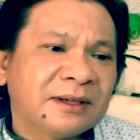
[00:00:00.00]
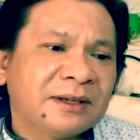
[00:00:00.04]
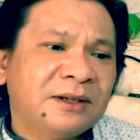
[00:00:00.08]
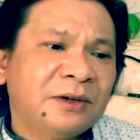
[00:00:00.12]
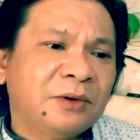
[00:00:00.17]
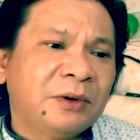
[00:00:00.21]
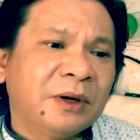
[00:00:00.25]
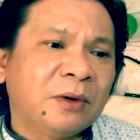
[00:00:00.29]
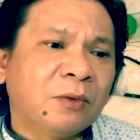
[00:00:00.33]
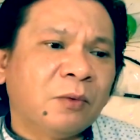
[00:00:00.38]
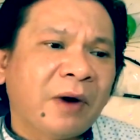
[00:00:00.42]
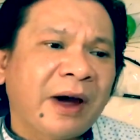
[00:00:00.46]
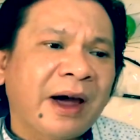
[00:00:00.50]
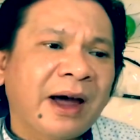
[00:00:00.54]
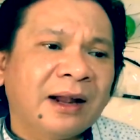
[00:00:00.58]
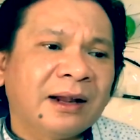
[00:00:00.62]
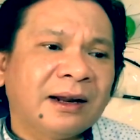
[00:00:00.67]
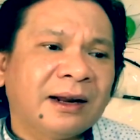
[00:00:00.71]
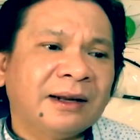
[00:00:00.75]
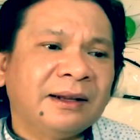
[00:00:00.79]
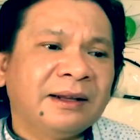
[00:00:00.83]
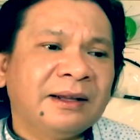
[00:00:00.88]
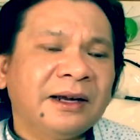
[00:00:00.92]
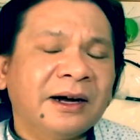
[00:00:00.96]
doing well
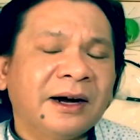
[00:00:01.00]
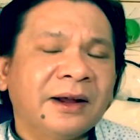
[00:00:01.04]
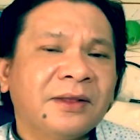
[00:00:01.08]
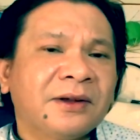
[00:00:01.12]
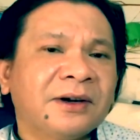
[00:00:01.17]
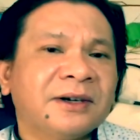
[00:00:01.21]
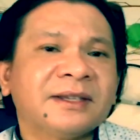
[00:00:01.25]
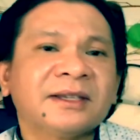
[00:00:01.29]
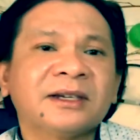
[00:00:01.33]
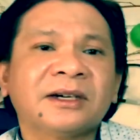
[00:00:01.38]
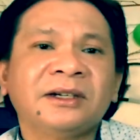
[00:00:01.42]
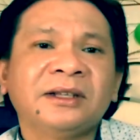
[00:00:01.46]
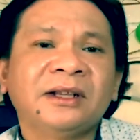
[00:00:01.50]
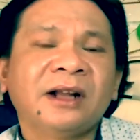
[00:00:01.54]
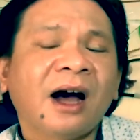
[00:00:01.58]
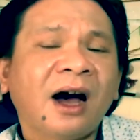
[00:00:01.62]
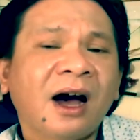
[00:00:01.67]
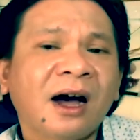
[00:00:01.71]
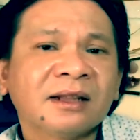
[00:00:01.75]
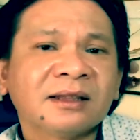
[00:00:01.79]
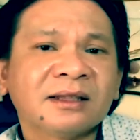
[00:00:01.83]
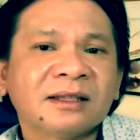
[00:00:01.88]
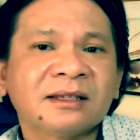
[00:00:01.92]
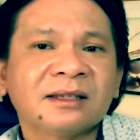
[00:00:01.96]
and the others are
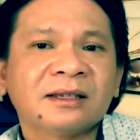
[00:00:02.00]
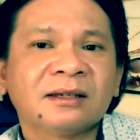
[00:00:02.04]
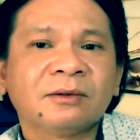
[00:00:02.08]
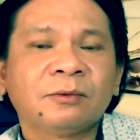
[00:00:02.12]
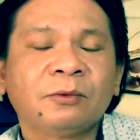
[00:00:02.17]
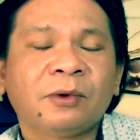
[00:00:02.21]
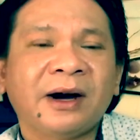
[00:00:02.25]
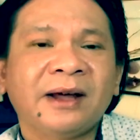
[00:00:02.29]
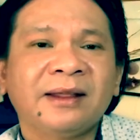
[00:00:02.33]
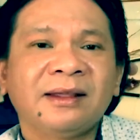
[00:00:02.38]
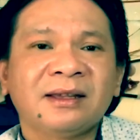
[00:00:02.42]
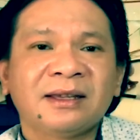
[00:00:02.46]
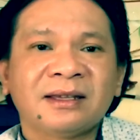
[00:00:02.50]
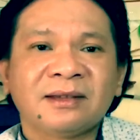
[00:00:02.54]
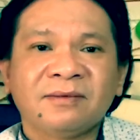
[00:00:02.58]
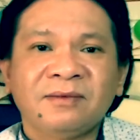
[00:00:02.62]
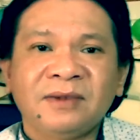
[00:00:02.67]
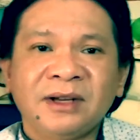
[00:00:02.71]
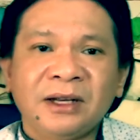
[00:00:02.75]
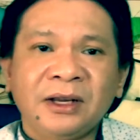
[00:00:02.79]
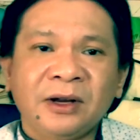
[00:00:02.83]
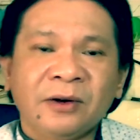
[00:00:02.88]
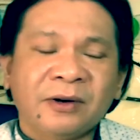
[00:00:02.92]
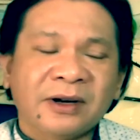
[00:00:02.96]
not, why this
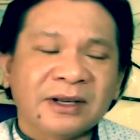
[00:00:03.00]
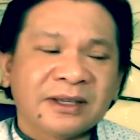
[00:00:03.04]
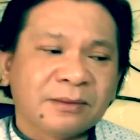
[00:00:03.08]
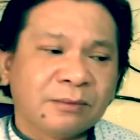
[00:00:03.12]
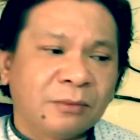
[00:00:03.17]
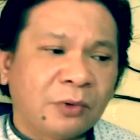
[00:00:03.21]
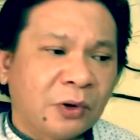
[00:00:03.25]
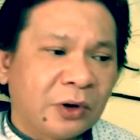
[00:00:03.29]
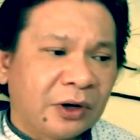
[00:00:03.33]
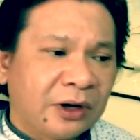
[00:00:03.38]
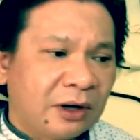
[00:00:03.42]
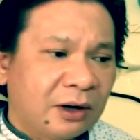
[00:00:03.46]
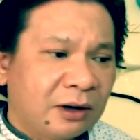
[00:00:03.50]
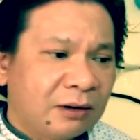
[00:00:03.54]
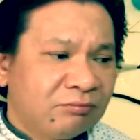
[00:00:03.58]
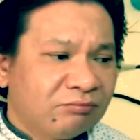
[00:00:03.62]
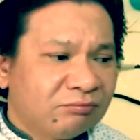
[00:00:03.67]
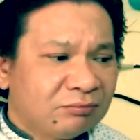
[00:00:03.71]
video has more